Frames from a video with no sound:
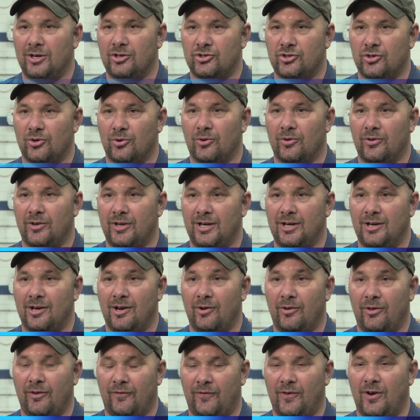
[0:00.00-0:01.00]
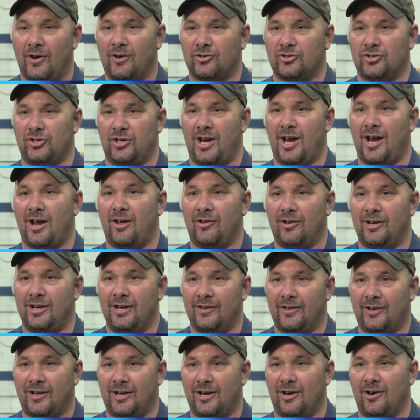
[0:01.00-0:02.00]
ensure the functionality
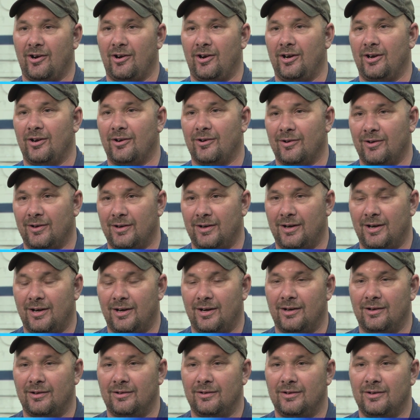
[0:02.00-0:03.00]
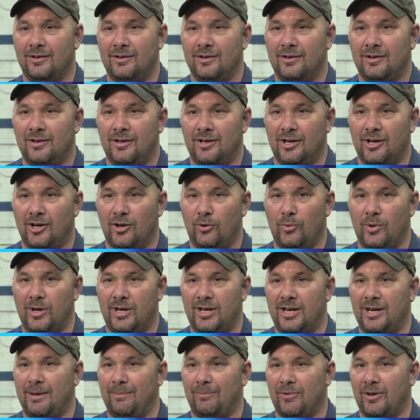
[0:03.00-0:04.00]
of the carrier, and we
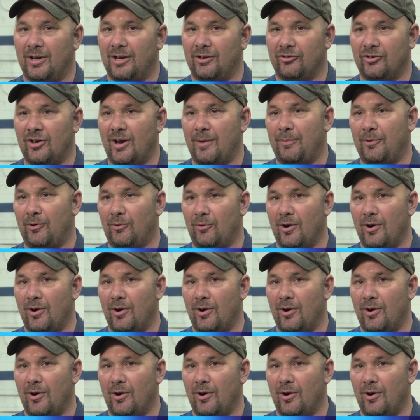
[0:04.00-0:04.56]
keep things up and